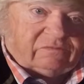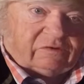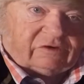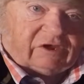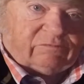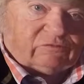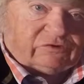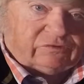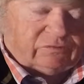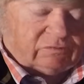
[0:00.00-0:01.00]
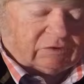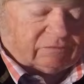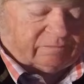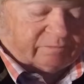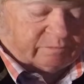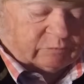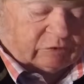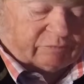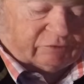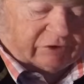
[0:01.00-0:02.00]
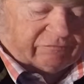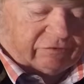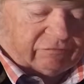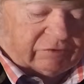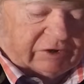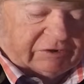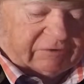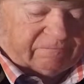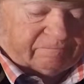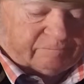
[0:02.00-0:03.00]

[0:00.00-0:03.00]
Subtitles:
not able to operate real radio,